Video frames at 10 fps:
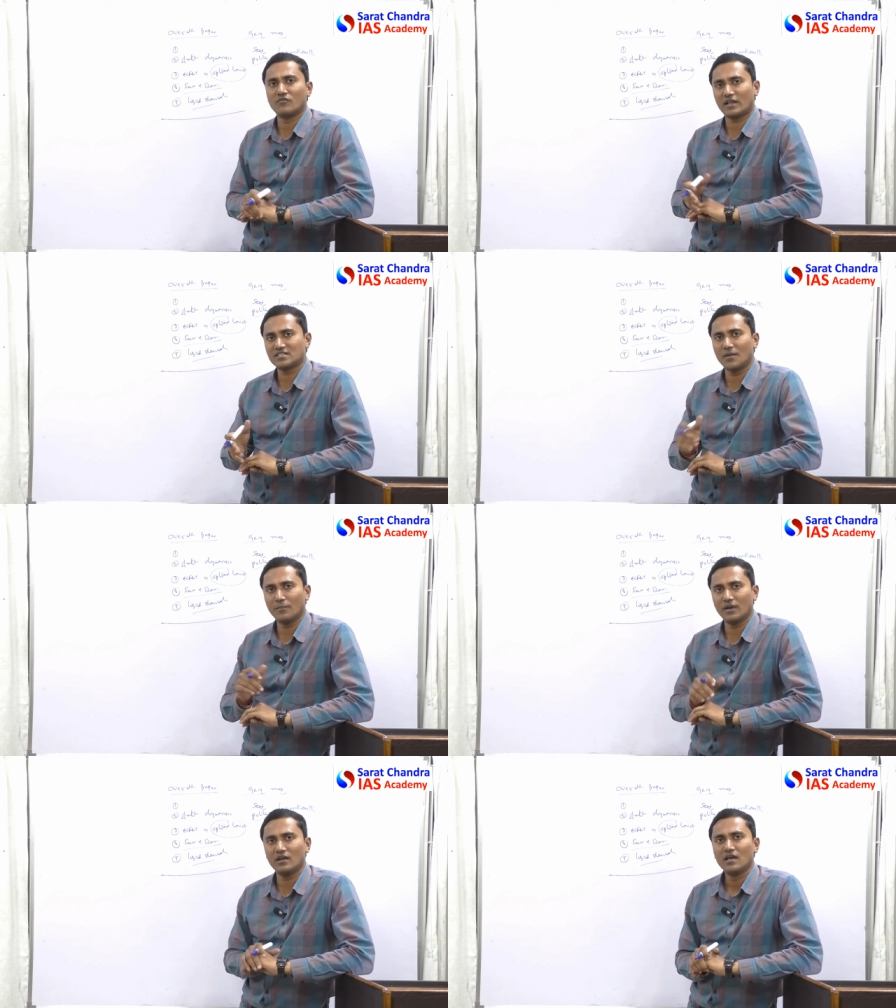For
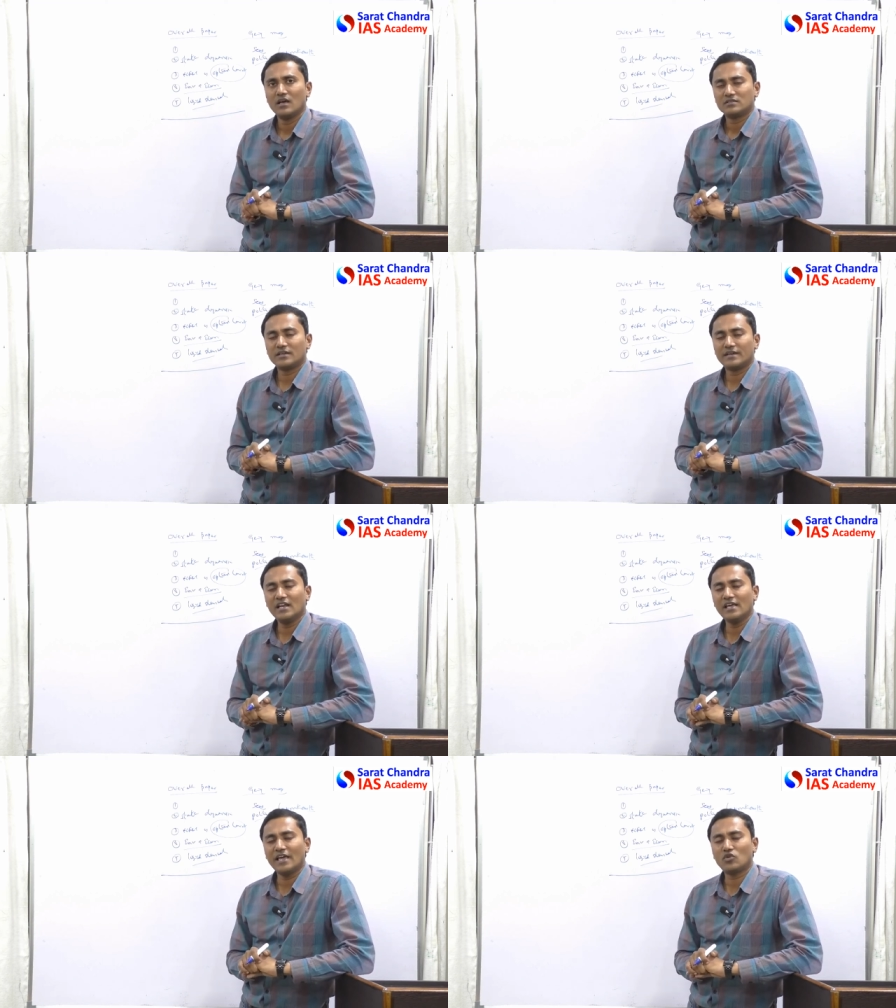example, the
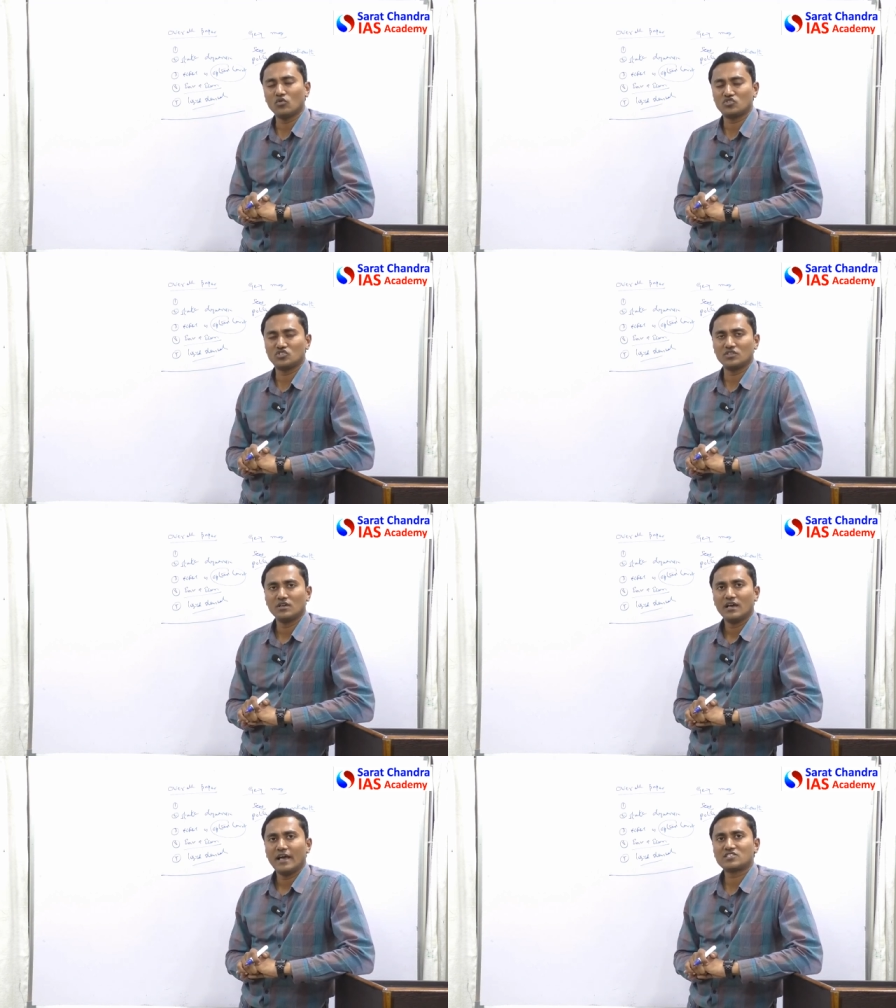Delhi High Court
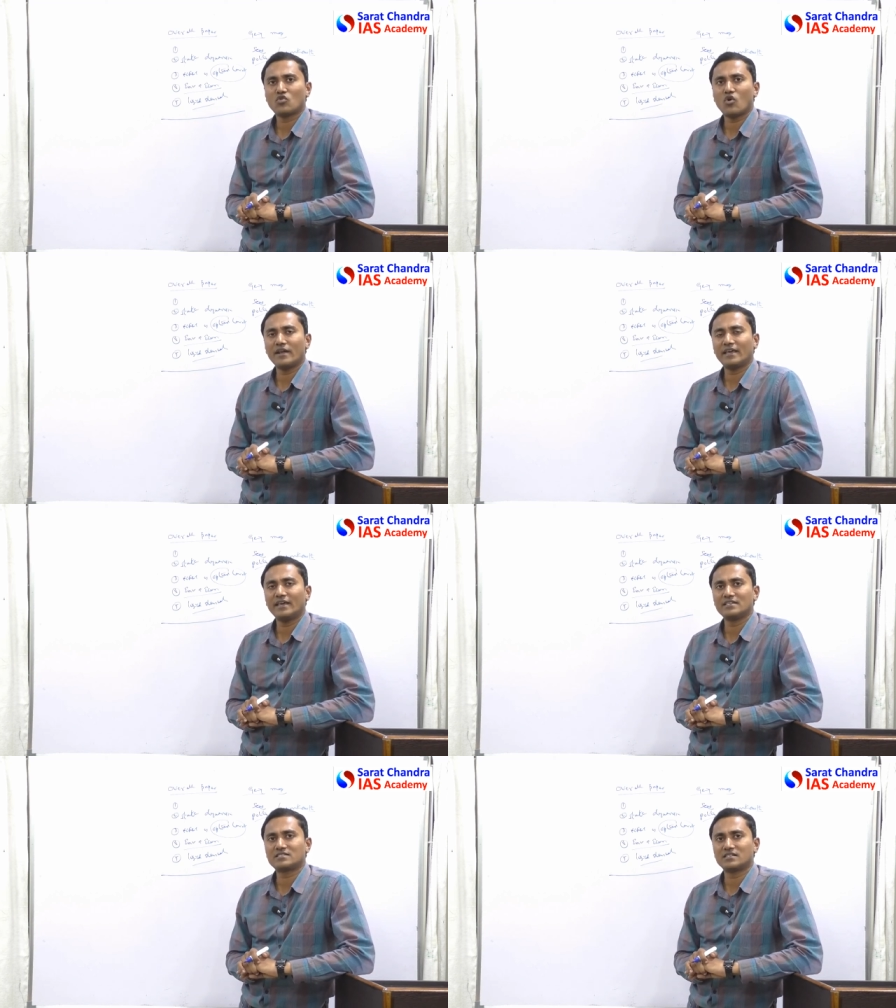has gone
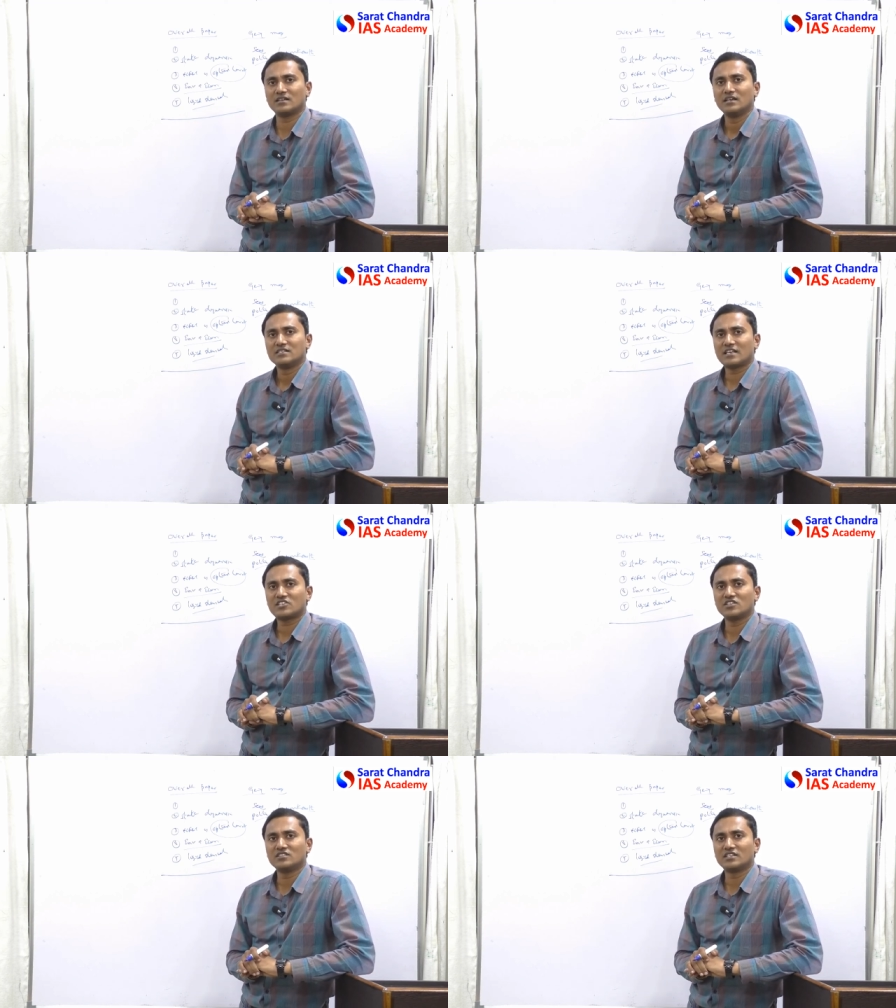against
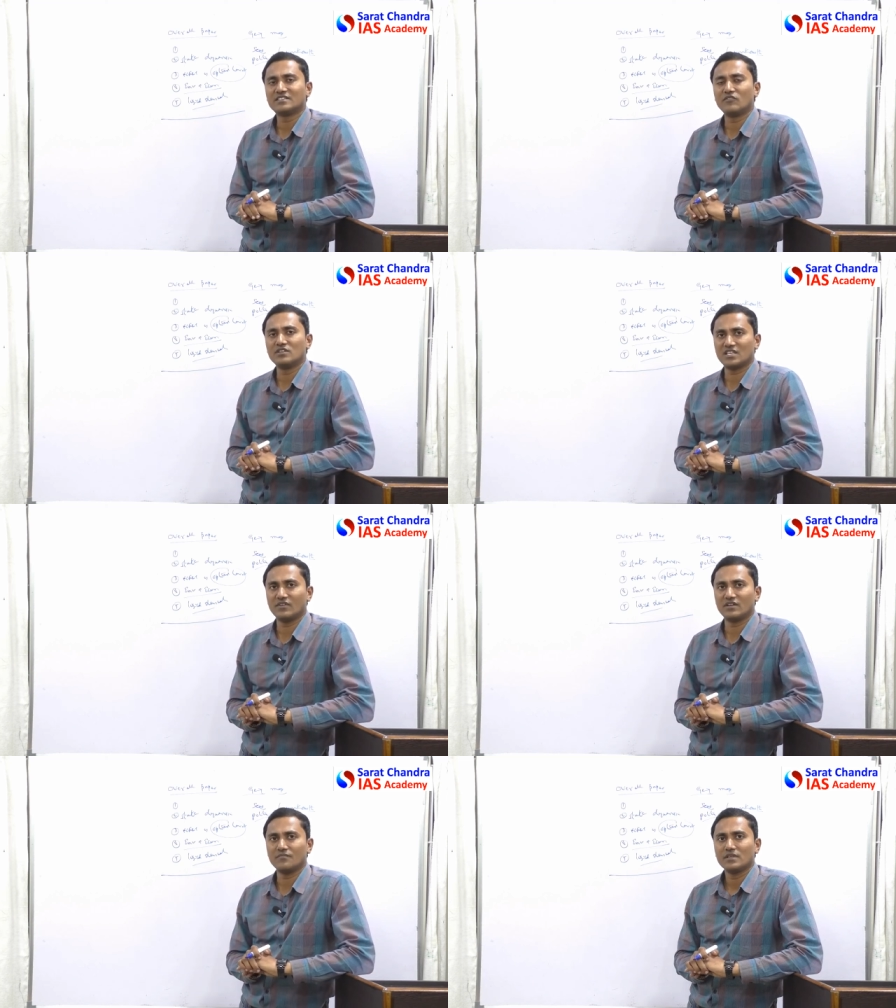Section
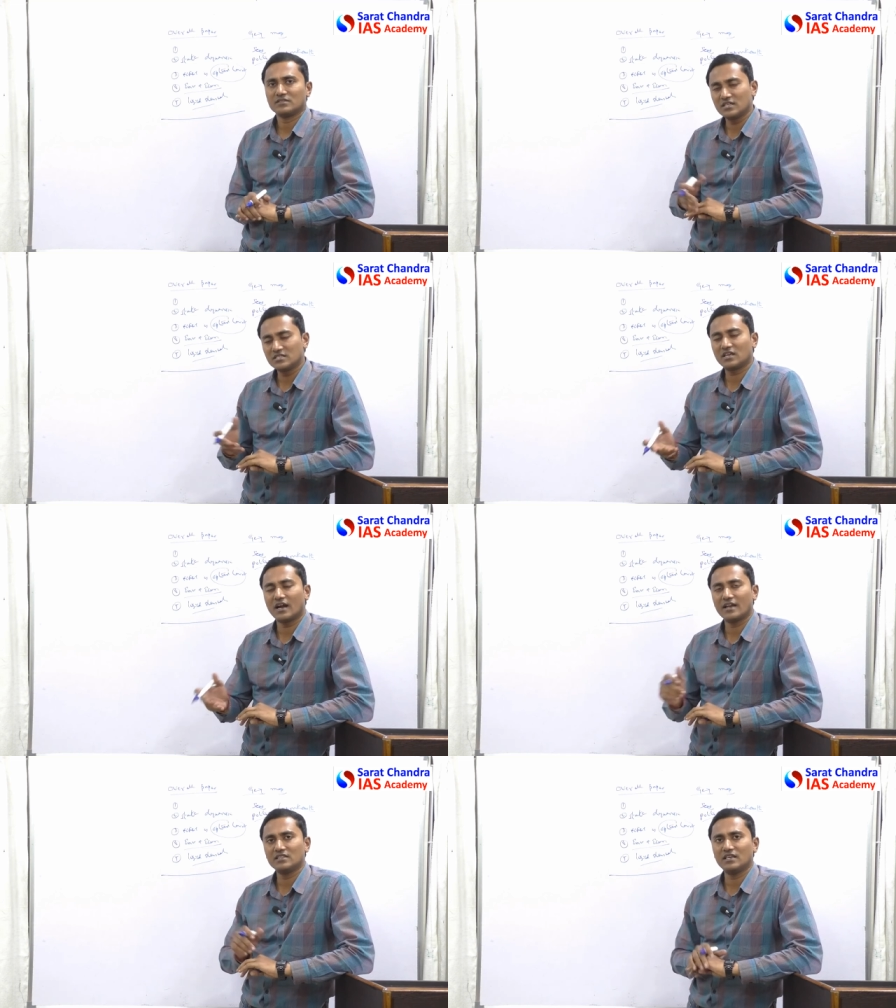377, that is
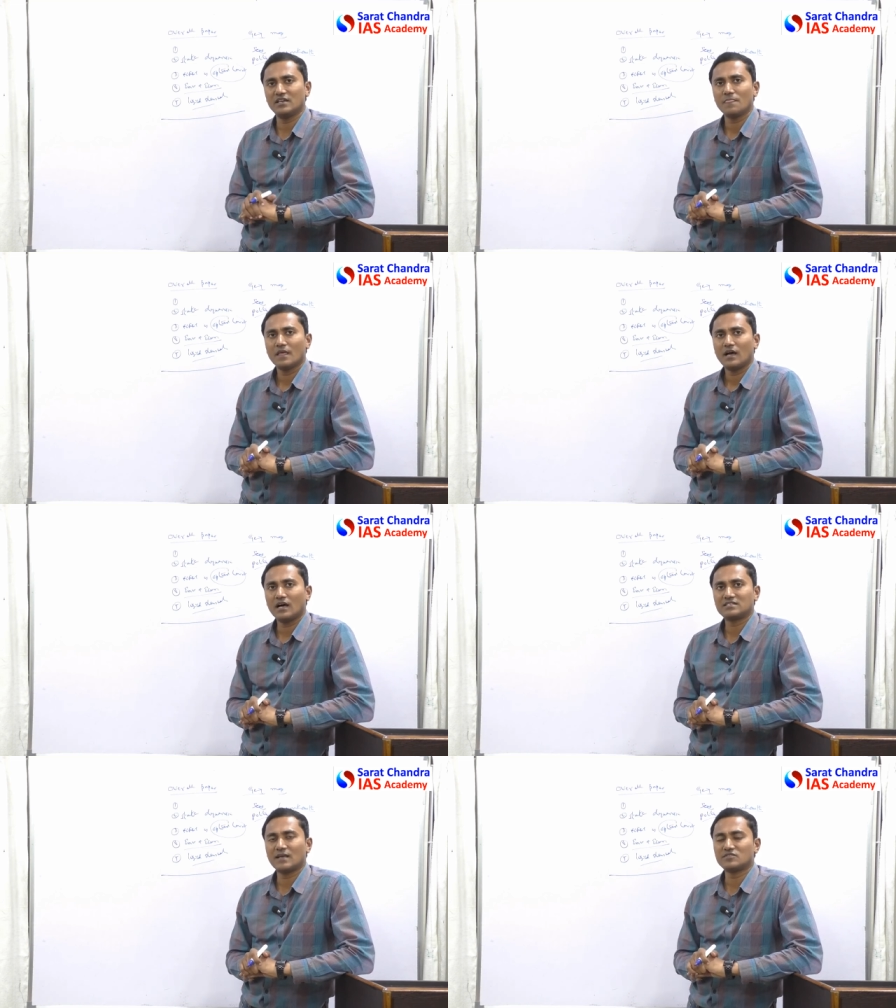regarding
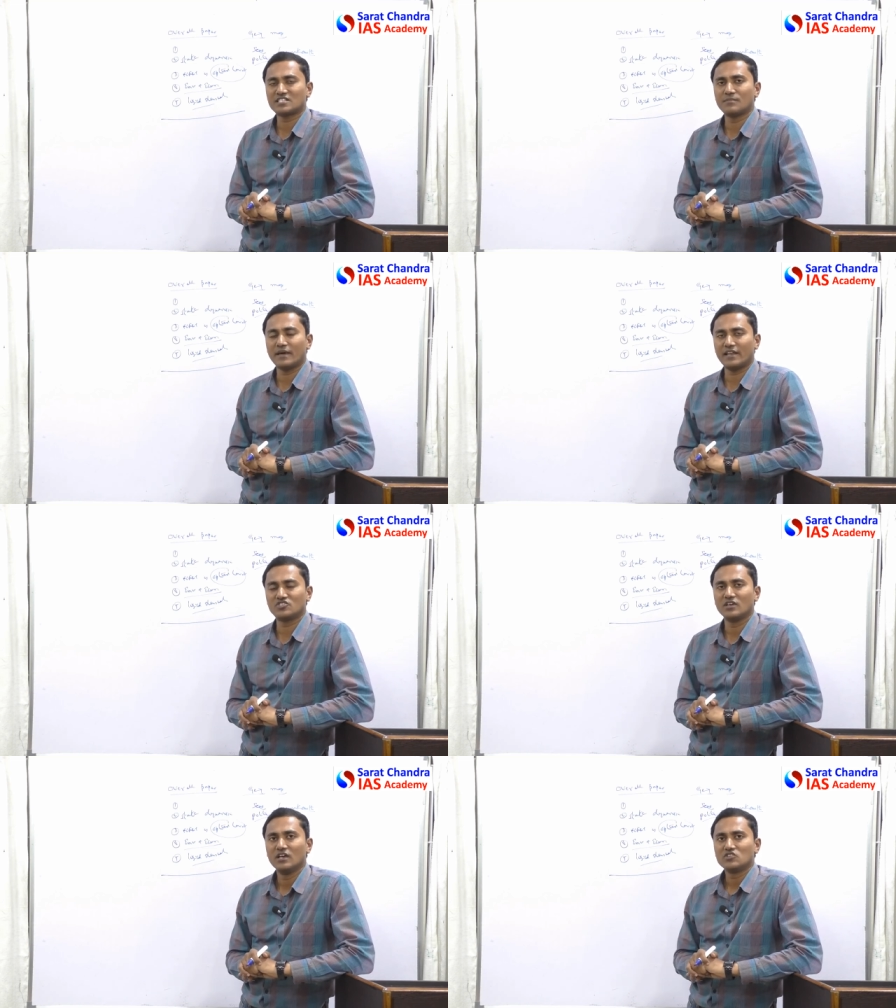the same-sex
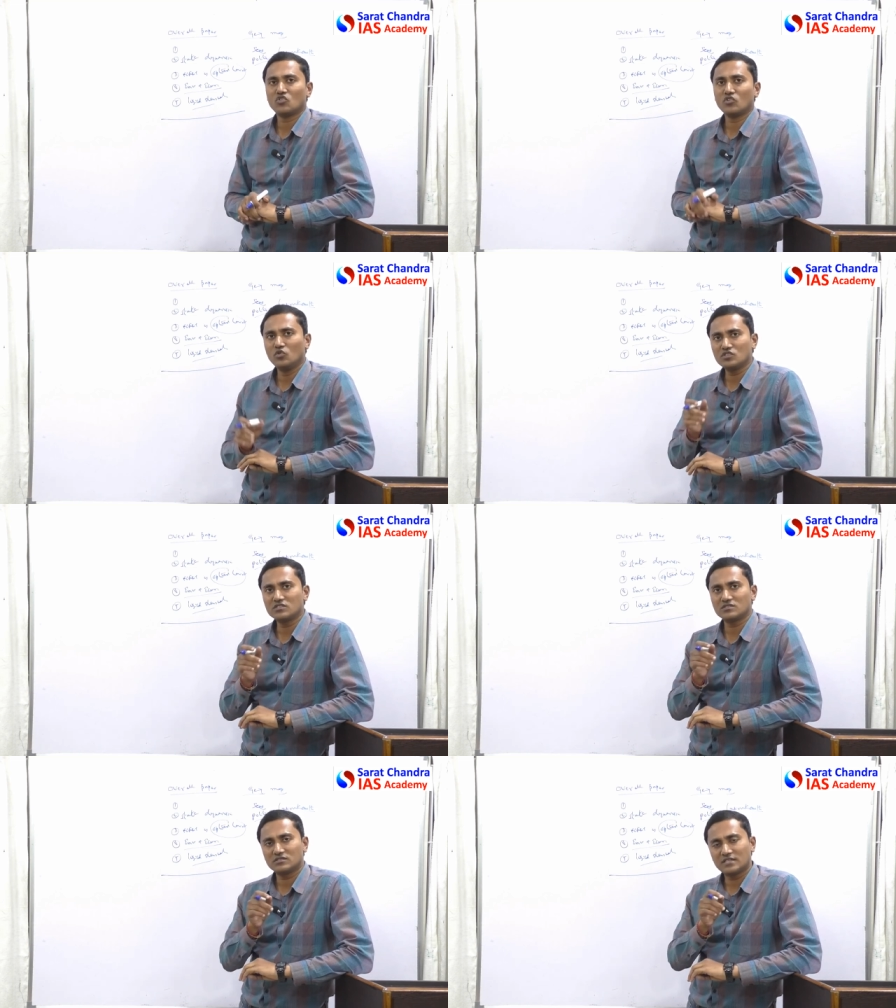marriage. So
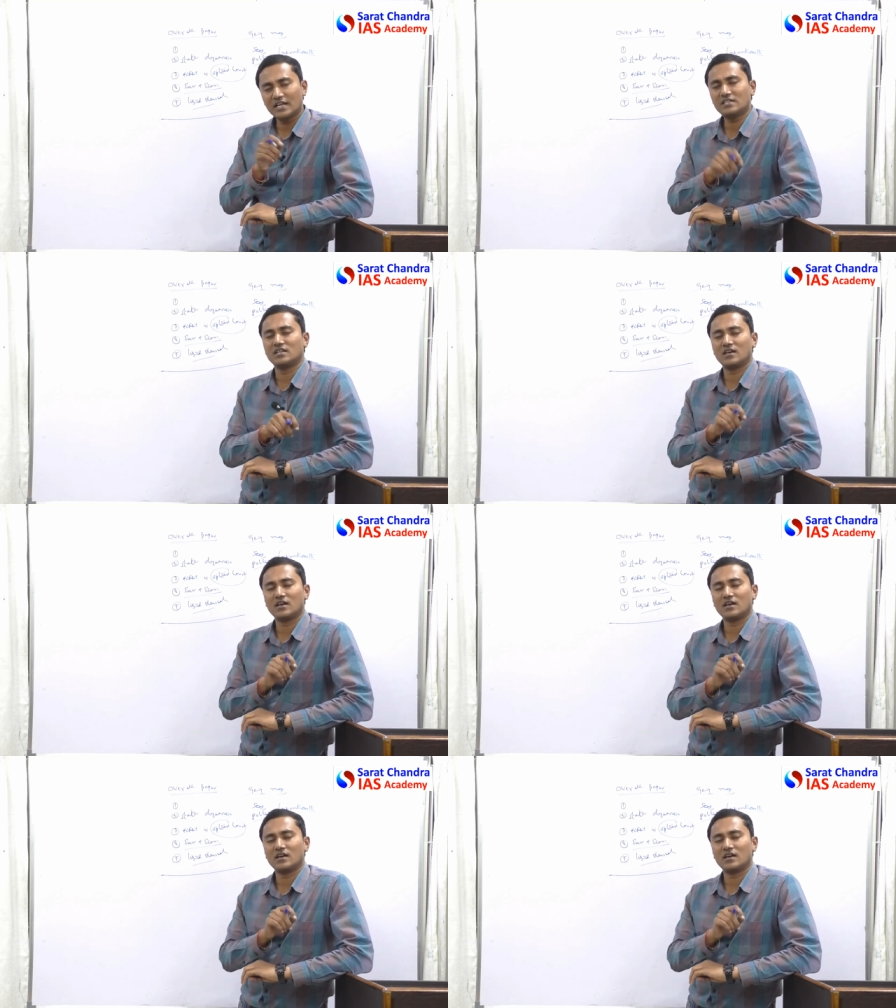using that